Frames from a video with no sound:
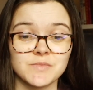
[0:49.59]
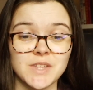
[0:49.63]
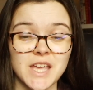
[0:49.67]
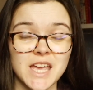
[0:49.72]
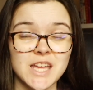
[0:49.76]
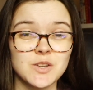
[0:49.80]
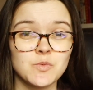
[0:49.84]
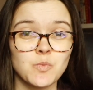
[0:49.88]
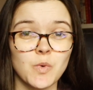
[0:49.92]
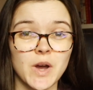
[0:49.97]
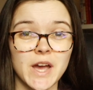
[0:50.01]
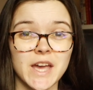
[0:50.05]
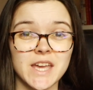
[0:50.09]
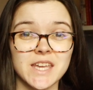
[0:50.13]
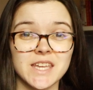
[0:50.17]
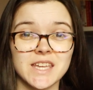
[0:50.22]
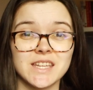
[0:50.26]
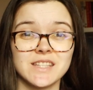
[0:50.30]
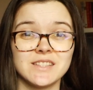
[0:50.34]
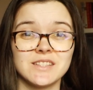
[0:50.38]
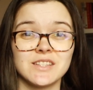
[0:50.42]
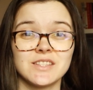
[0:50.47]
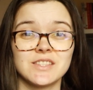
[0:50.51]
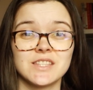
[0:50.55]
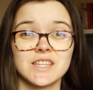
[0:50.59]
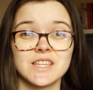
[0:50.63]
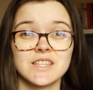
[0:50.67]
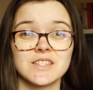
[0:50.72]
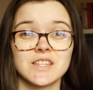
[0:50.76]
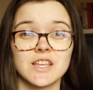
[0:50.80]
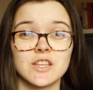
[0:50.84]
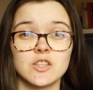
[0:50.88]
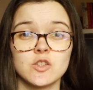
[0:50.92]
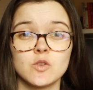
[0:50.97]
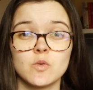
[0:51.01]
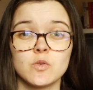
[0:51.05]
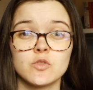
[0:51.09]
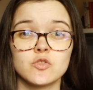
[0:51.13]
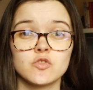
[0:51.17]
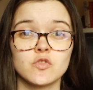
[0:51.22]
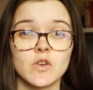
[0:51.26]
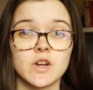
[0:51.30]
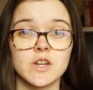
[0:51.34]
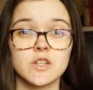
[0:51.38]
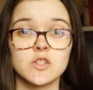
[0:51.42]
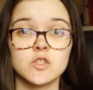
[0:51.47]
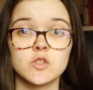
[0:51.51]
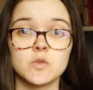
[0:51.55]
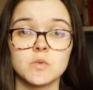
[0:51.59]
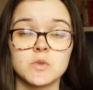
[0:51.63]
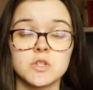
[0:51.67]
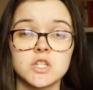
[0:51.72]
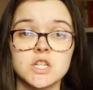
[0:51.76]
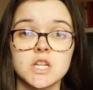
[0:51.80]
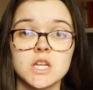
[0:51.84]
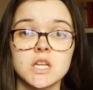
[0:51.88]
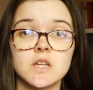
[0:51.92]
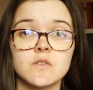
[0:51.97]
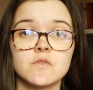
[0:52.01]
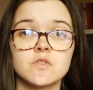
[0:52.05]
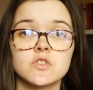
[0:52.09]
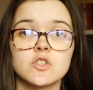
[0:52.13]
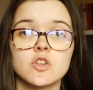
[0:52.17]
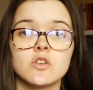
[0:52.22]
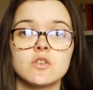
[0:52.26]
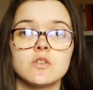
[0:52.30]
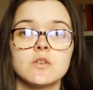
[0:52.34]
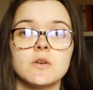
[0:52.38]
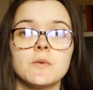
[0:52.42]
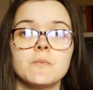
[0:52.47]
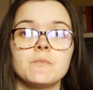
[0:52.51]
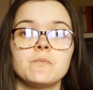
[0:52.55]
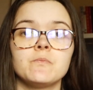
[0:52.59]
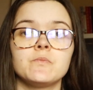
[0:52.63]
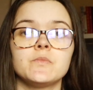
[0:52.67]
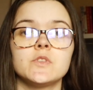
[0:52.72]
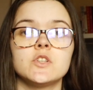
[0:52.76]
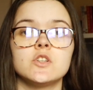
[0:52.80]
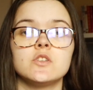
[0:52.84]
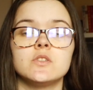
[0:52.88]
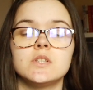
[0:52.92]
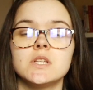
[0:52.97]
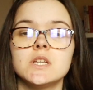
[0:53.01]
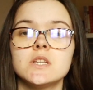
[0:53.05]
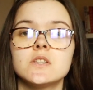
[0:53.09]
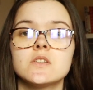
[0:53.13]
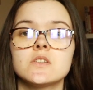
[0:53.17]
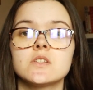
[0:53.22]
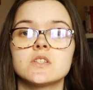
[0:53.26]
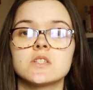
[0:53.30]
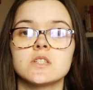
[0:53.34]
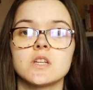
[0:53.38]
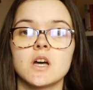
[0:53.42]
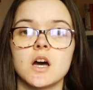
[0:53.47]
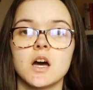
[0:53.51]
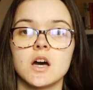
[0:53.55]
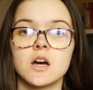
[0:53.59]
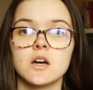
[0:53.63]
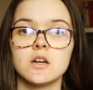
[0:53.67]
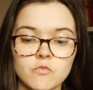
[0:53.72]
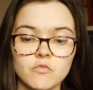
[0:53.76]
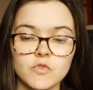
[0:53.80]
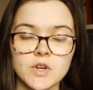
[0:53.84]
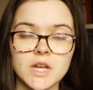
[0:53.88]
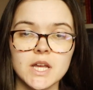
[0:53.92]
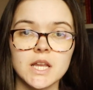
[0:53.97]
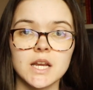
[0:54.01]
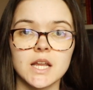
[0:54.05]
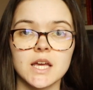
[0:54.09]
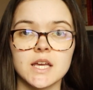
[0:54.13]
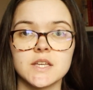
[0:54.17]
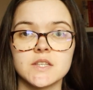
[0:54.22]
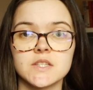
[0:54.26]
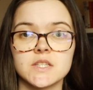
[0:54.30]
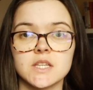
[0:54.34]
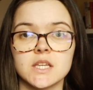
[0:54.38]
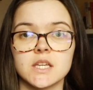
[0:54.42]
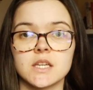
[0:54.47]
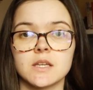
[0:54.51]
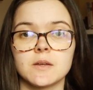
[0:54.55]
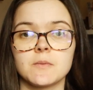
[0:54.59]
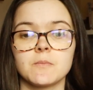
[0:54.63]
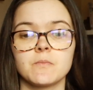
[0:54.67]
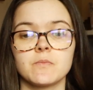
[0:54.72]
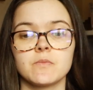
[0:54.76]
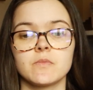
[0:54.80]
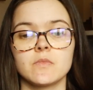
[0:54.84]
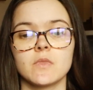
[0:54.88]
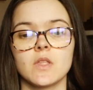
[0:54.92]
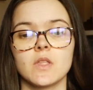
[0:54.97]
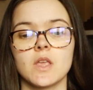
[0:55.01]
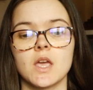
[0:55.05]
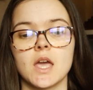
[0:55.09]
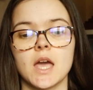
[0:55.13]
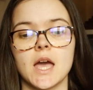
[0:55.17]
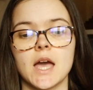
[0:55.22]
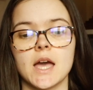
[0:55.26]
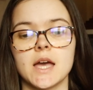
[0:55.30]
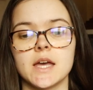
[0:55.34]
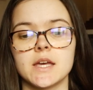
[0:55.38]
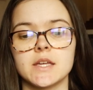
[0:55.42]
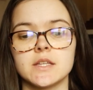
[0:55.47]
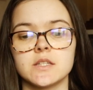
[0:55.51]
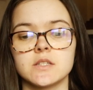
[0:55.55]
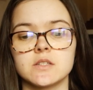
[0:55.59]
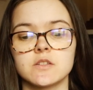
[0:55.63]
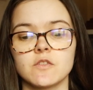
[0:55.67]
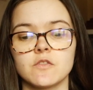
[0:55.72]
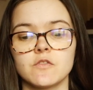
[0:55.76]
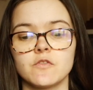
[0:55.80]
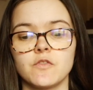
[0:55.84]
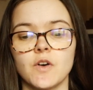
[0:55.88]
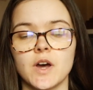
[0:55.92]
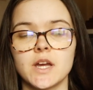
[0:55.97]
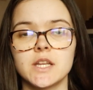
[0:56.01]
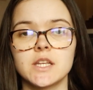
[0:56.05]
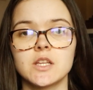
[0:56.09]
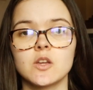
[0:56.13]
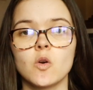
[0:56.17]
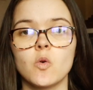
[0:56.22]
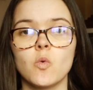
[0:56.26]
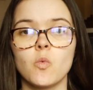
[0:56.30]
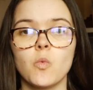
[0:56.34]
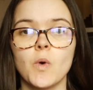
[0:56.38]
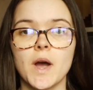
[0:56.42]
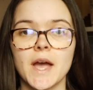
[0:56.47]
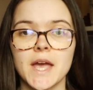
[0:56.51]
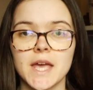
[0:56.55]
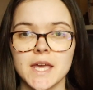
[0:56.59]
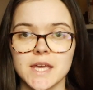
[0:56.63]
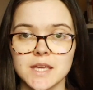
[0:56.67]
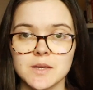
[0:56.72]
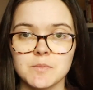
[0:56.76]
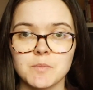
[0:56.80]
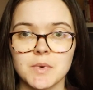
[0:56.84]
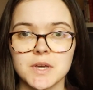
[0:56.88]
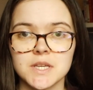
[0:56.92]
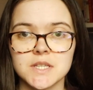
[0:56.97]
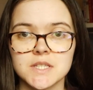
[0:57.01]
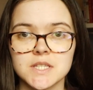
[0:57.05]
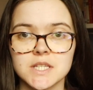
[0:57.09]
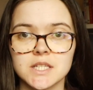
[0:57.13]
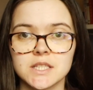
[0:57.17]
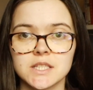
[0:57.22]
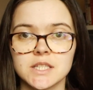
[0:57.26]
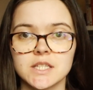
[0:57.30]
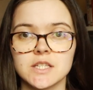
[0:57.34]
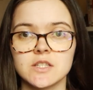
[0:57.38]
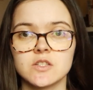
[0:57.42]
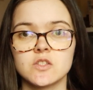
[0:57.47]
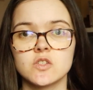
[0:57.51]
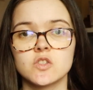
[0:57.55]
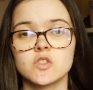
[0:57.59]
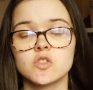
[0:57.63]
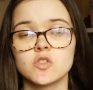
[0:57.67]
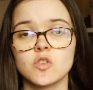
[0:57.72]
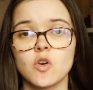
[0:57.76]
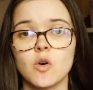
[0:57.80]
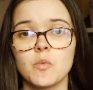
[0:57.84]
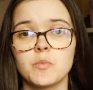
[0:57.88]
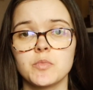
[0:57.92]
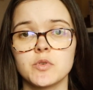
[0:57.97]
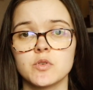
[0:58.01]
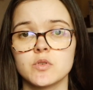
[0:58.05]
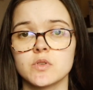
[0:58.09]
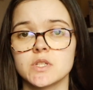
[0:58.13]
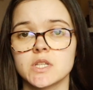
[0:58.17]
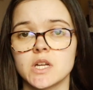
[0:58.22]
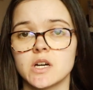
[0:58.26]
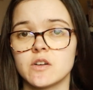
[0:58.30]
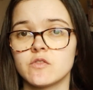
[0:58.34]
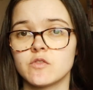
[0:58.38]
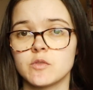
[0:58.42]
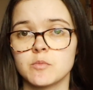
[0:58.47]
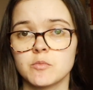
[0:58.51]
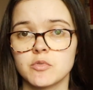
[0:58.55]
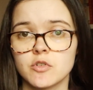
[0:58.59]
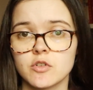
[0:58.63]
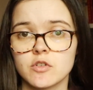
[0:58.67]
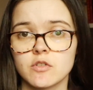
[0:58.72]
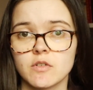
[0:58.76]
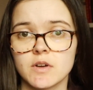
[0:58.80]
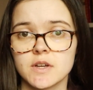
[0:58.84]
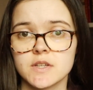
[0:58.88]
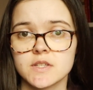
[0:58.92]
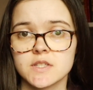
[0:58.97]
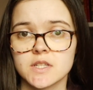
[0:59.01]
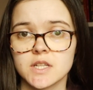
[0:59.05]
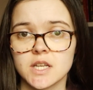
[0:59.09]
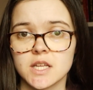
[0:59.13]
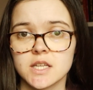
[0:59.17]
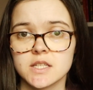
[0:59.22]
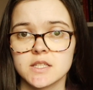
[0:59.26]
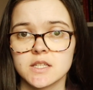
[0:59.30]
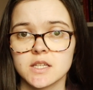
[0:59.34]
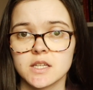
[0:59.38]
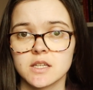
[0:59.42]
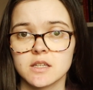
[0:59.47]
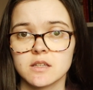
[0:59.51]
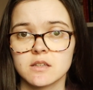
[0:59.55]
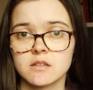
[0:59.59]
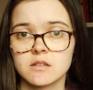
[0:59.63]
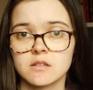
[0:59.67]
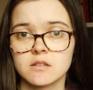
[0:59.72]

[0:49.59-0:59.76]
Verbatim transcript: headway in the things that you're trying to achieve. So you need to start realizing and finding a way, basically, to stop yourself from procrastinating.